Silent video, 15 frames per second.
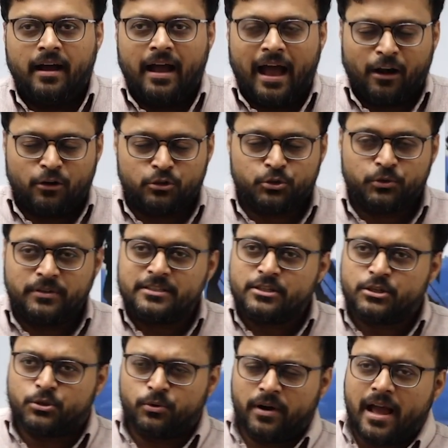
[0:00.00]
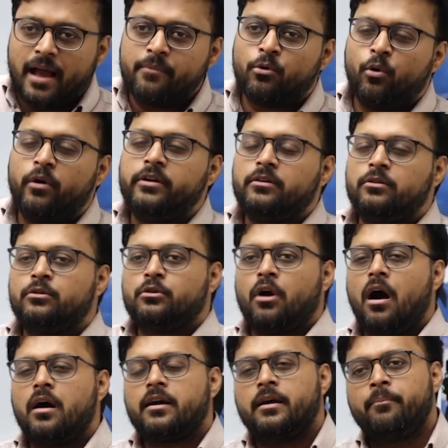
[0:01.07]
Hello students, today I am going to
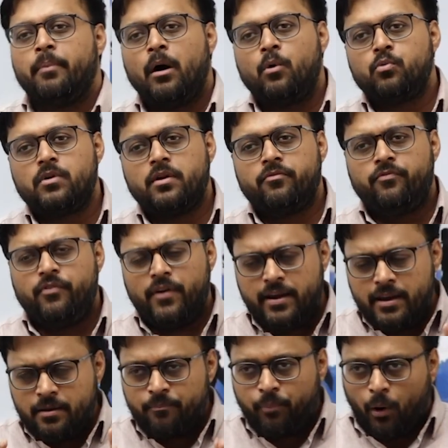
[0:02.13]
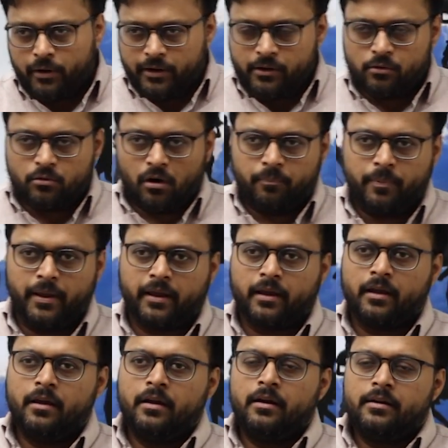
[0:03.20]
talk about a very important topic,
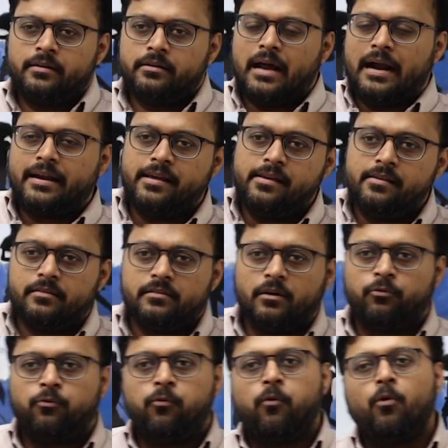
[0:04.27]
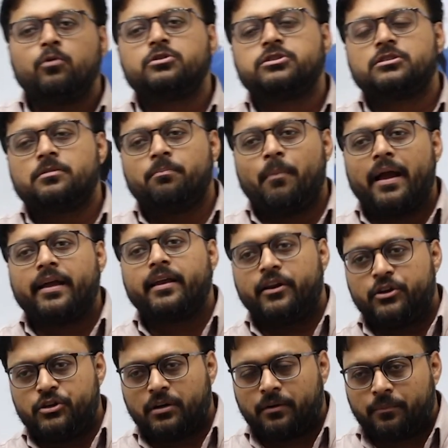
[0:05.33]
that is the forced
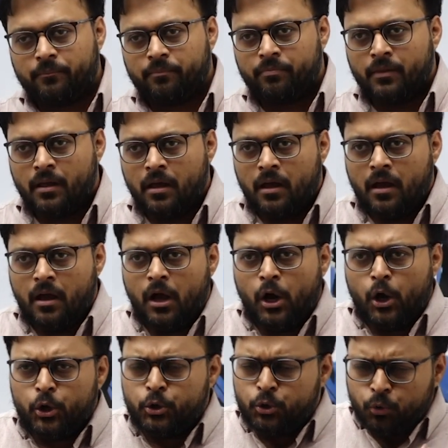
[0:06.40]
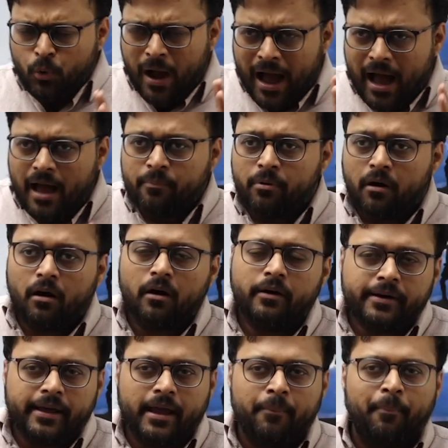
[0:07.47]
migration. You have
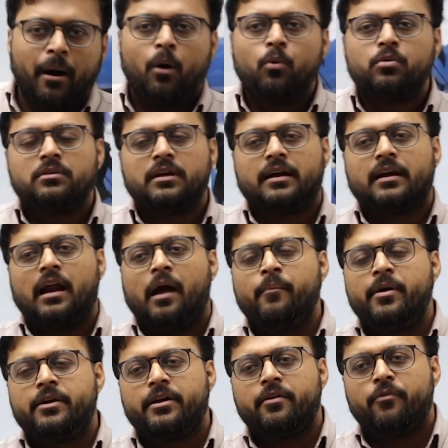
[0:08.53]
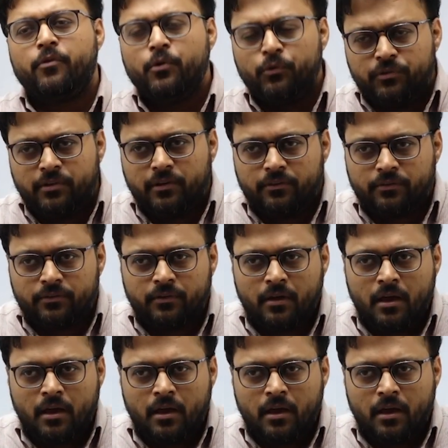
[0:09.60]
heard about the climate refugees,